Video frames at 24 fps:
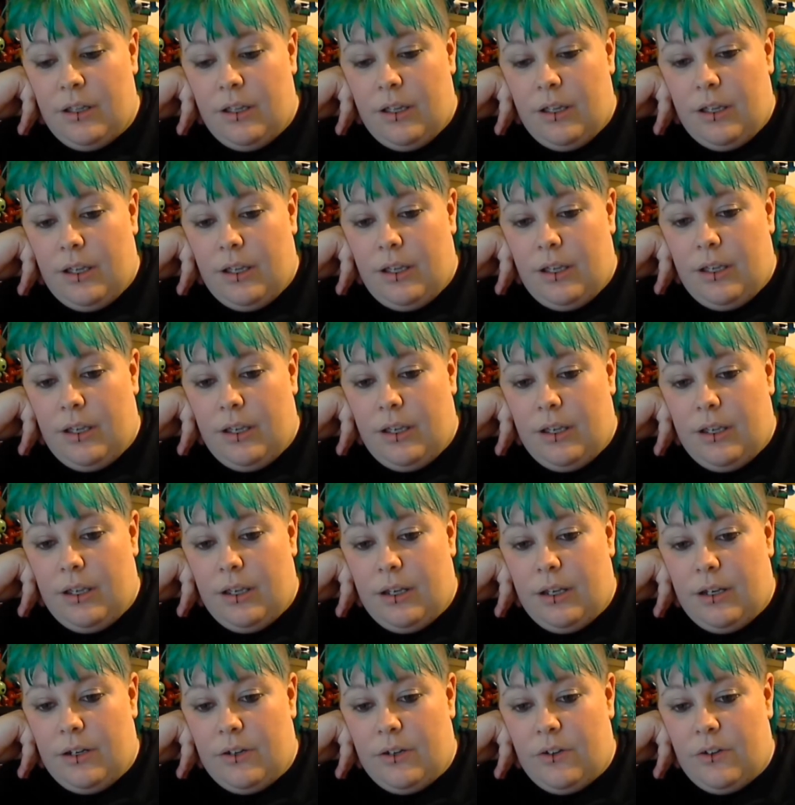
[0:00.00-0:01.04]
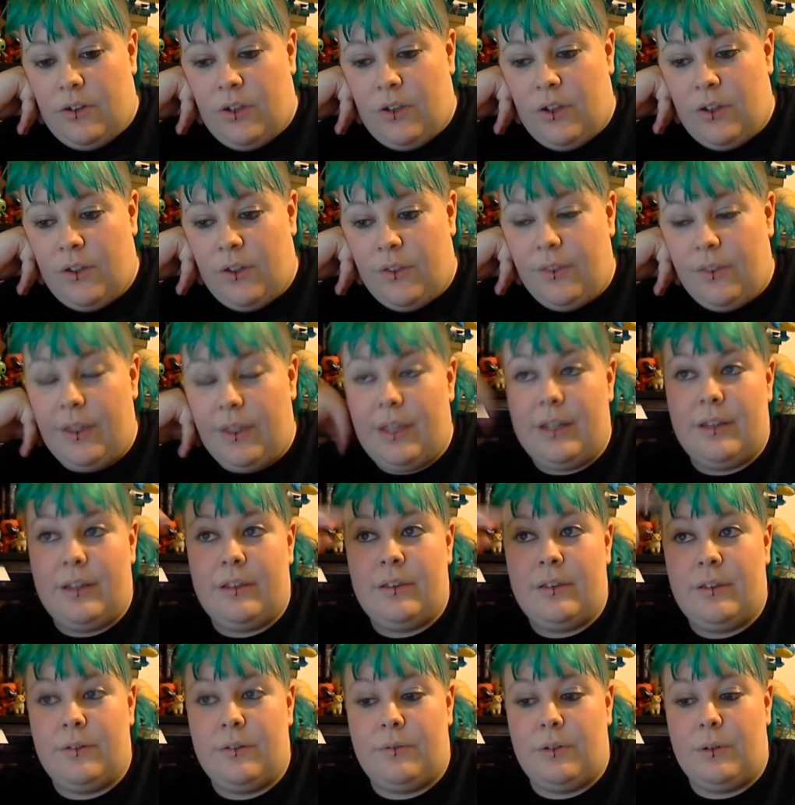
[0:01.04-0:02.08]
And then
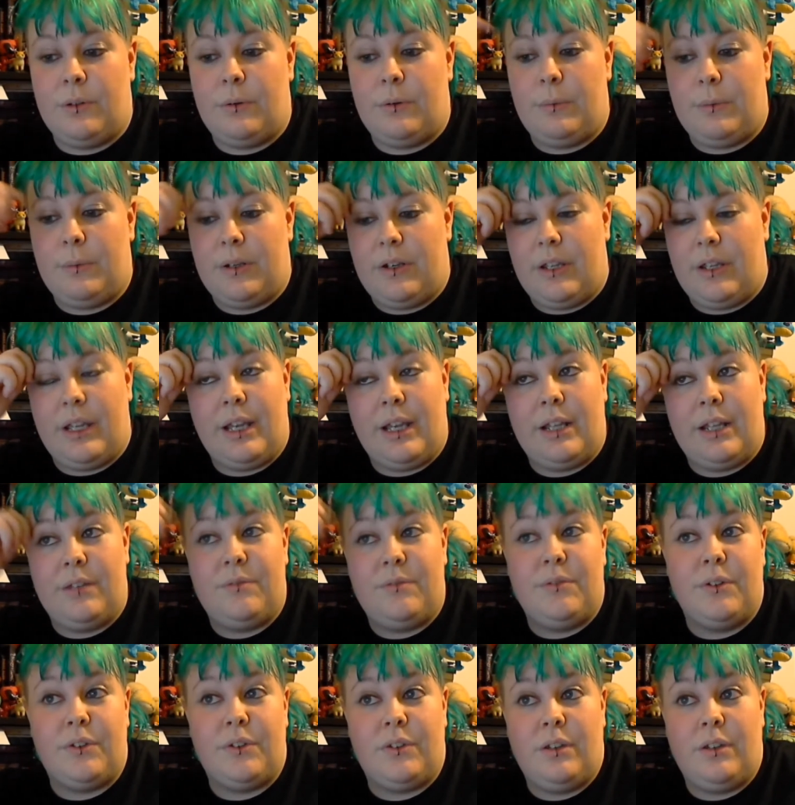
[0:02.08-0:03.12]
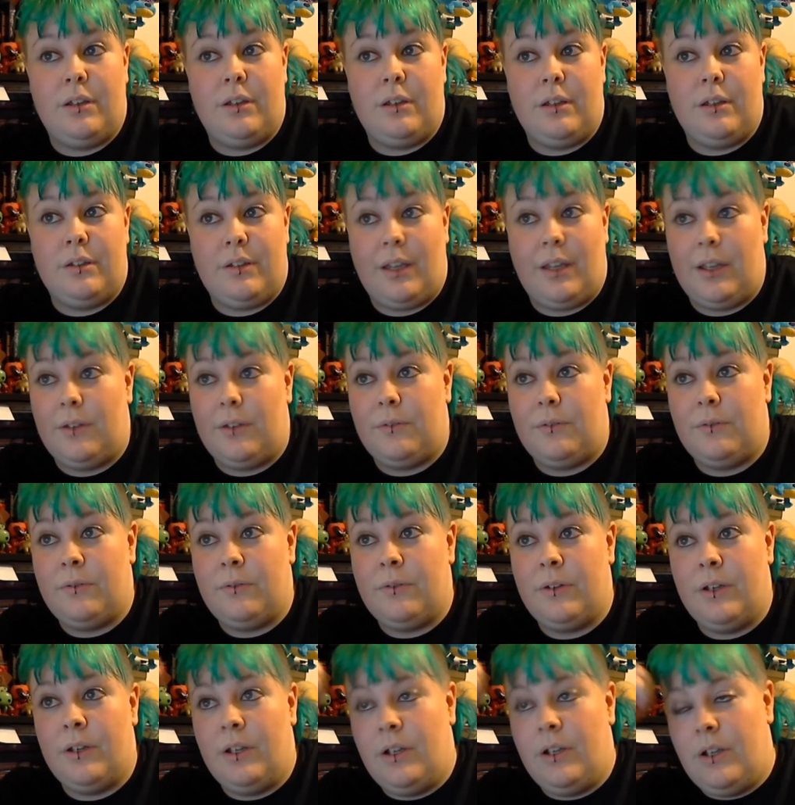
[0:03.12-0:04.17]
the following Monday I had the first day at TAFE,
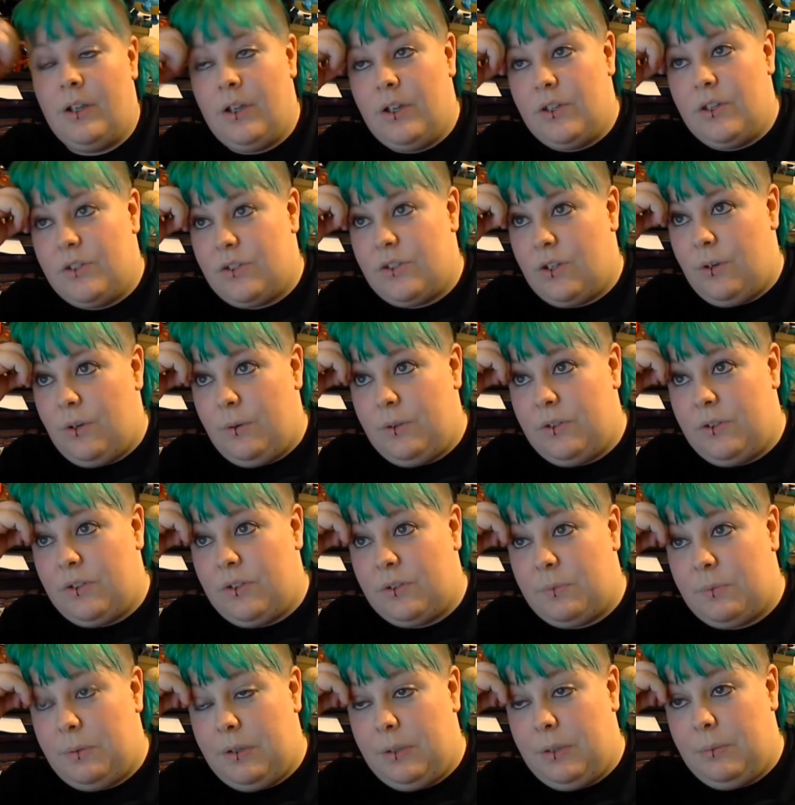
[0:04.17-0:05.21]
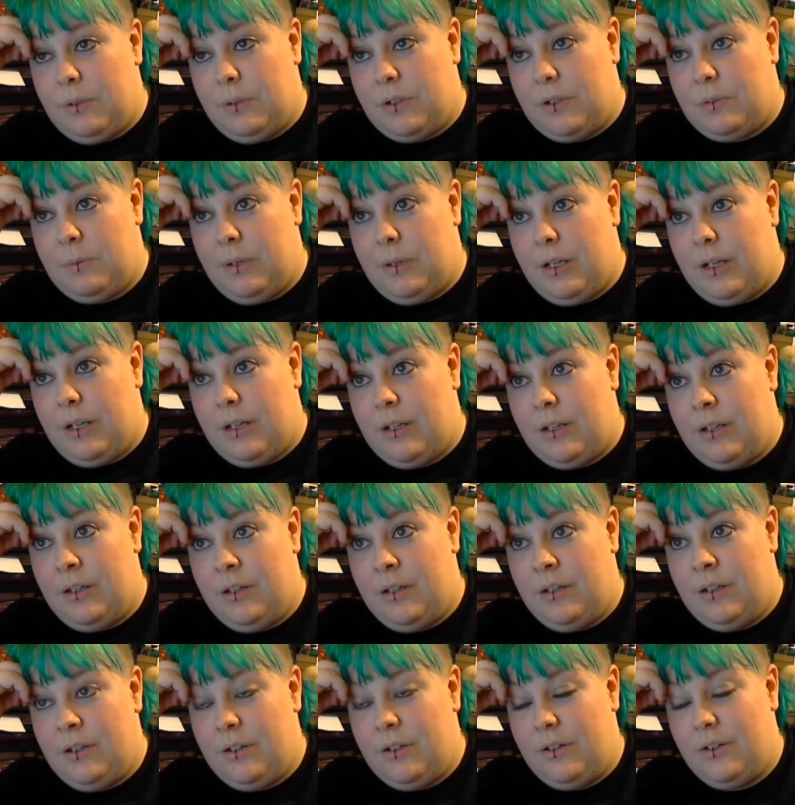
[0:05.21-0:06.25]
so it's just pretty much been
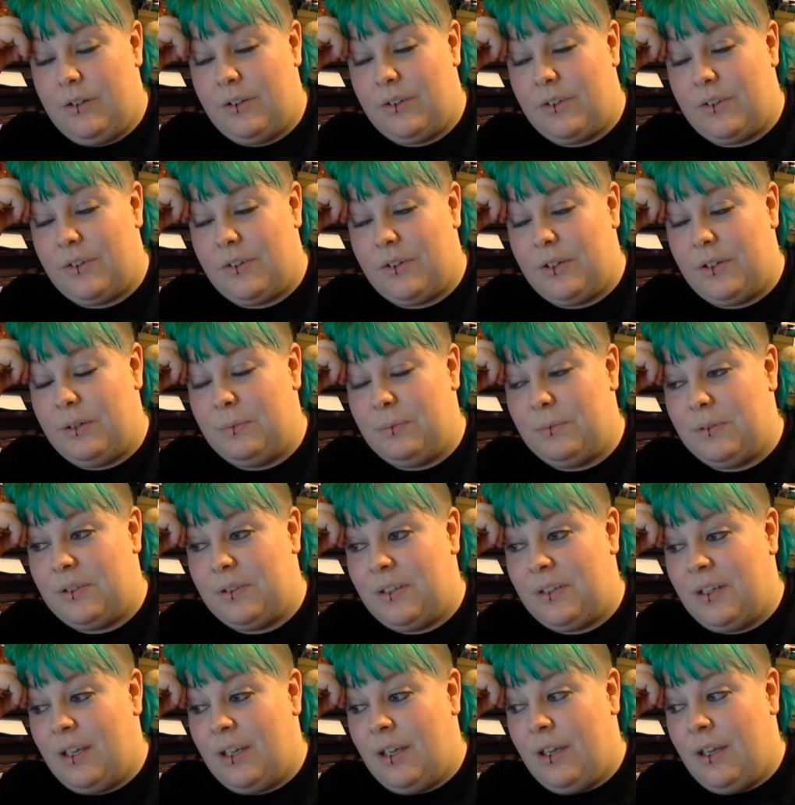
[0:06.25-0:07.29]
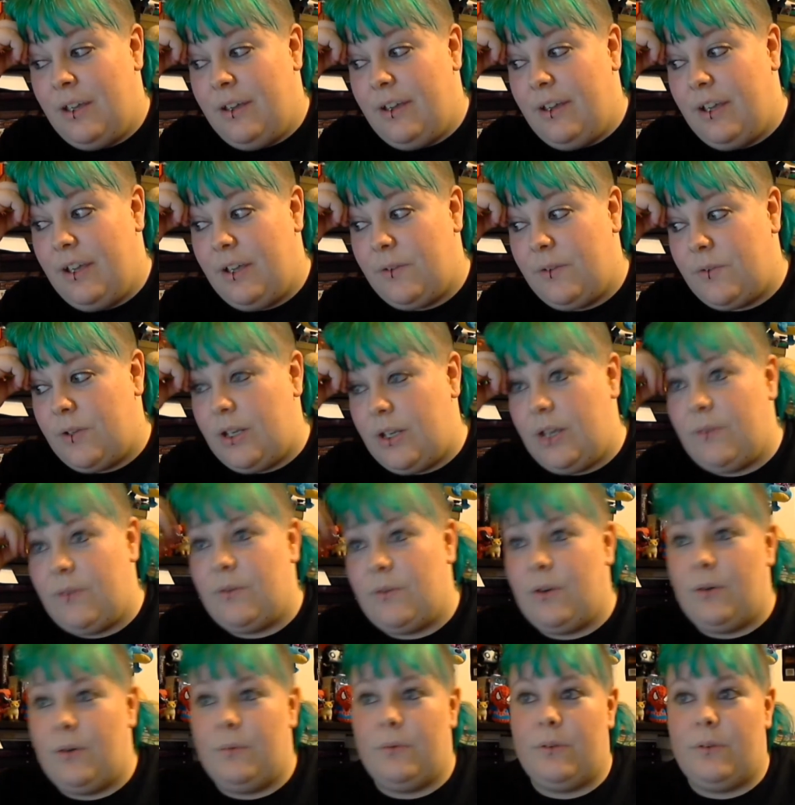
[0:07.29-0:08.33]
non-stop. Even
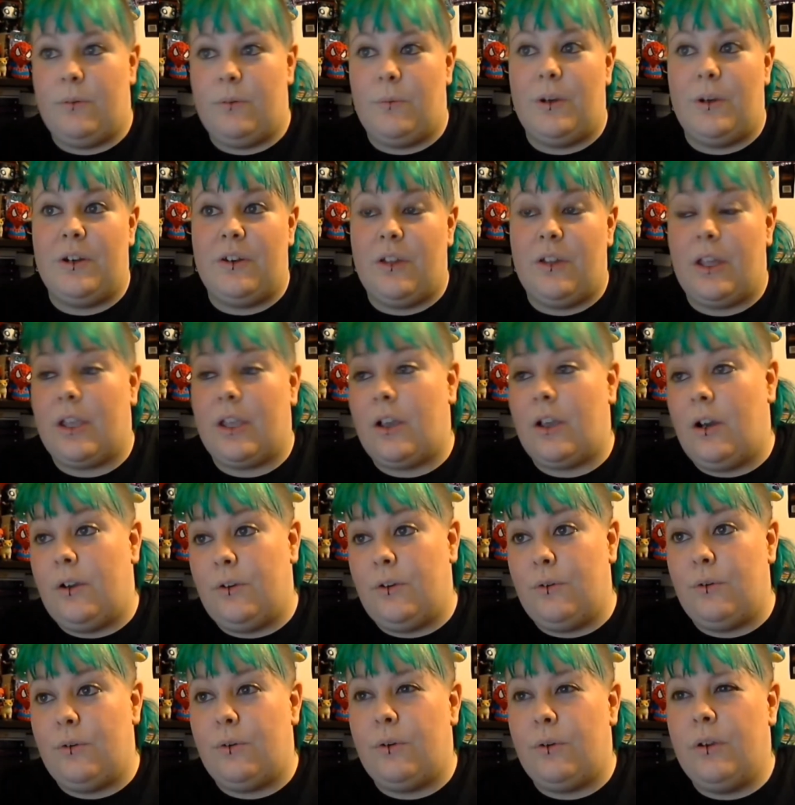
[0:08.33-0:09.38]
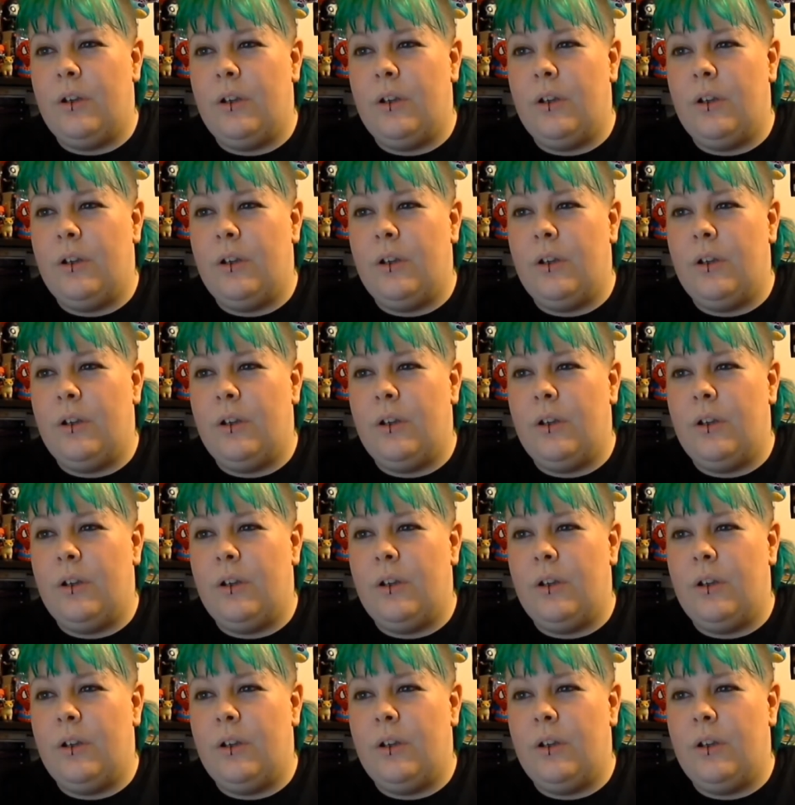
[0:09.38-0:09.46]
on the one, like, I do